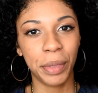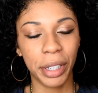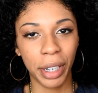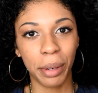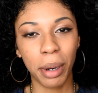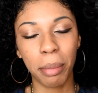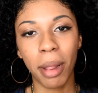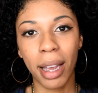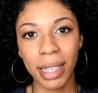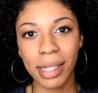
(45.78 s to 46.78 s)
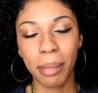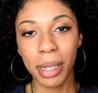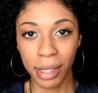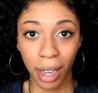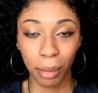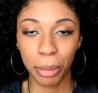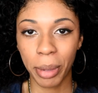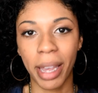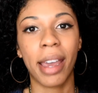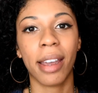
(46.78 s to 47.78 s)
you know, applying it to my scalp and
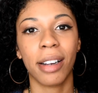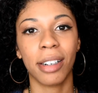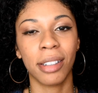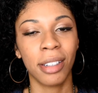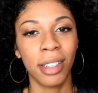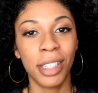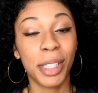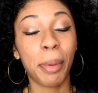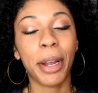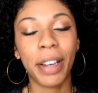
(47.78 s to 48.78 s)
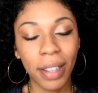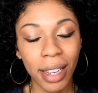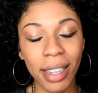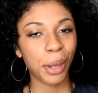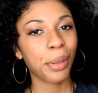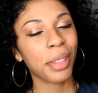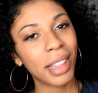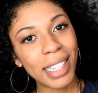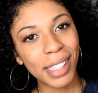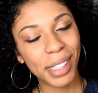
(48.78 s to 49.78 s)
my hair sparingly. So
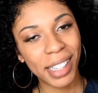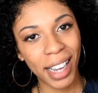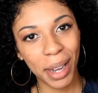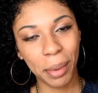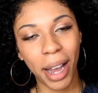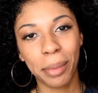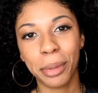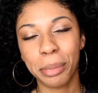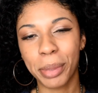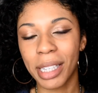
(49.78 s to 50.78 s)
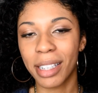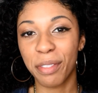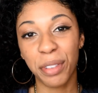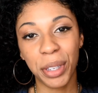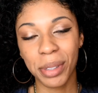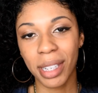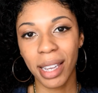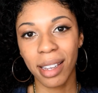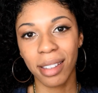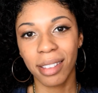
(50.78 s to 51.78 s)
this DIY will be
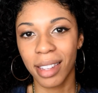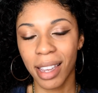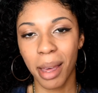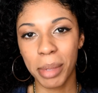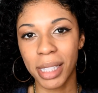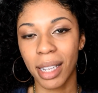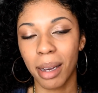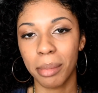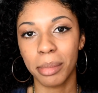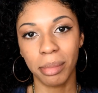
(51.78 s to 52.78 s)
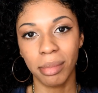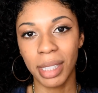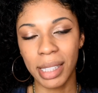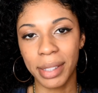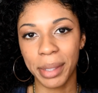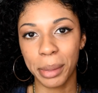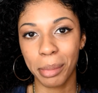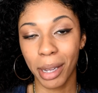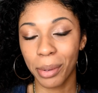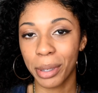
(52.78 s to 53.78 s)
infusing the MSM into
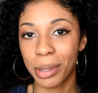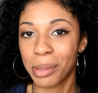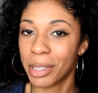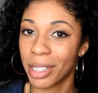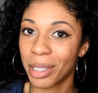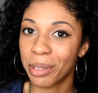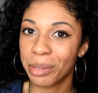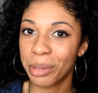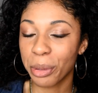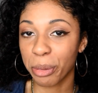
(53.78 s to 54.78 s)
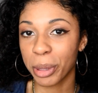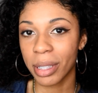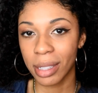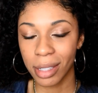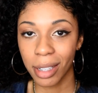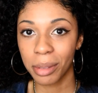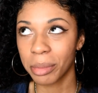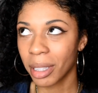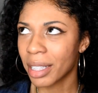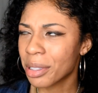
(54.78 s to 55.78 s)
my oils, which I don't normally do.
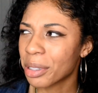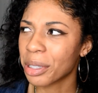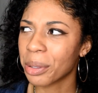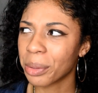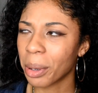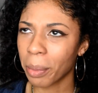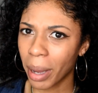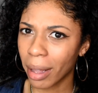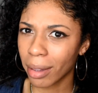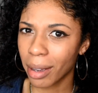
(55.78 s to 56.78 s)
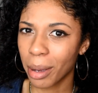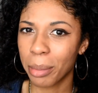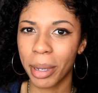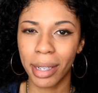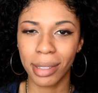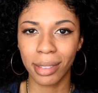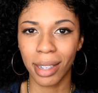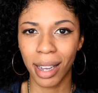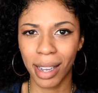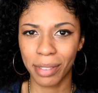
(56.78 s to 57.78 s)
Well, I used to a while ago, but
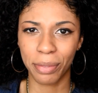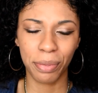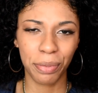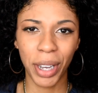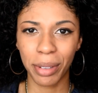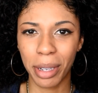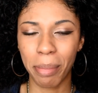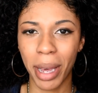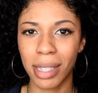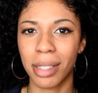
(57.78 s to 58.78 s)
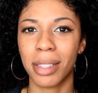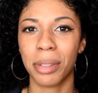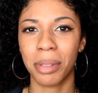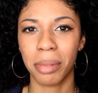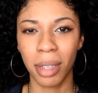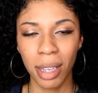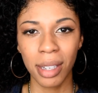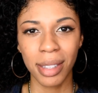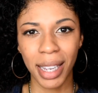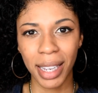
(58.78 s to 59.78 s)
I found it best to
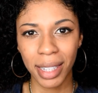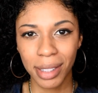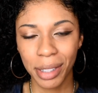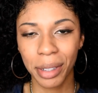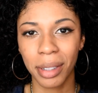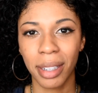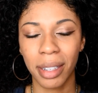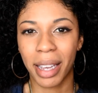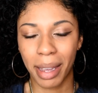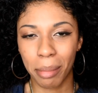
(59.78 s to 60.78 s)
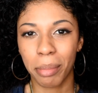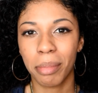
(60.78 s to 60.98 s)
take it internally. I get